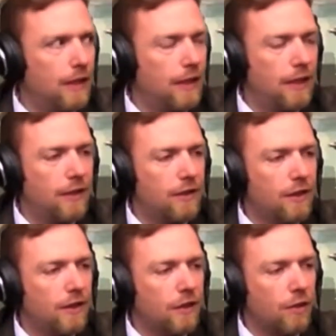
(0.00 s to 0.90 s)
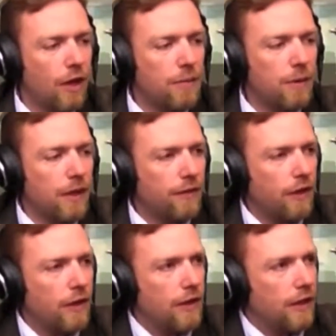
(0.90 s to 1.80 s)
It is an incredible gift
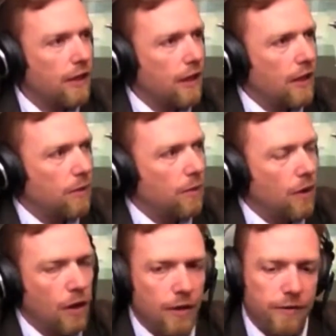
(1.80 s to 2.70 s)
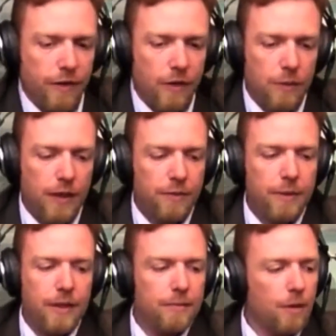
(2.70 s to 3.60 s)
idea, and uh, in fact, we have
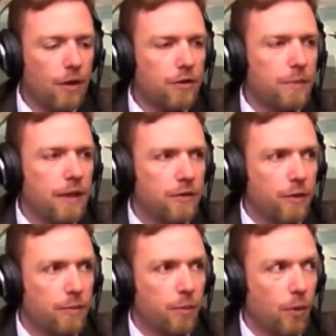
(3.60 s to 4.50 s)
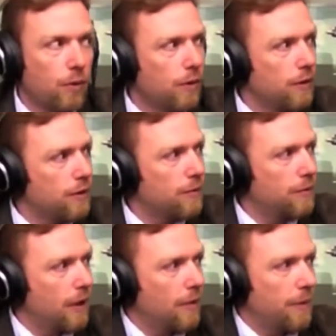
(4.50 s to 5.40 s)
made models of pets from Polaroids,
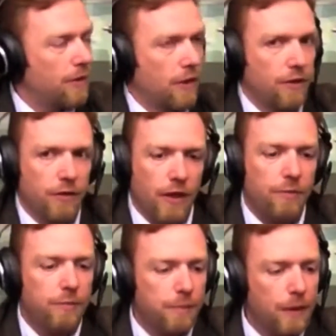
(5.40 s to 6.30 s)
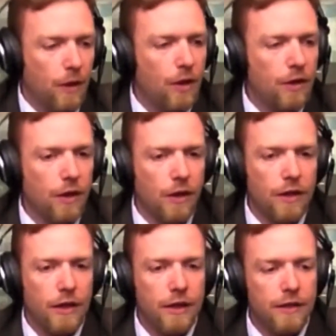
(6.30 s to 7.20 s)
uh, pets that have, have, been long
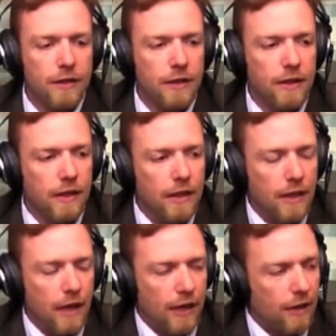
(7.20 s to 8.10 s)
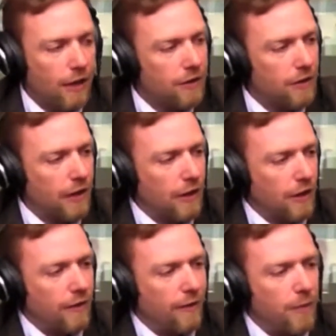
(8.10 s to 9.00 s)
gone. And uh, I can honestly tell you,
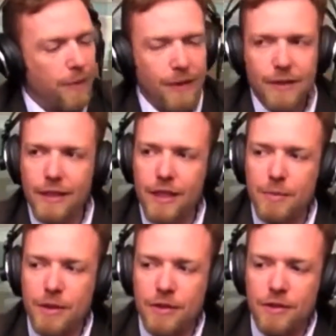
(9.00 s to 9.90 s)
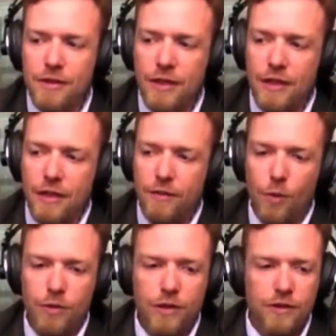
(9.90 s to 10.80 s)
I've never been in a business that
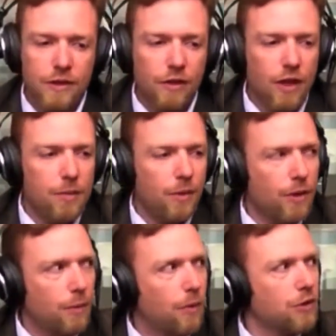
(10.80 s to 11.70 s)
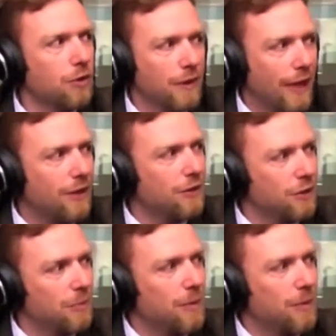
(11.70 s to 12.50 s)
evokes such incredible emotional reactions in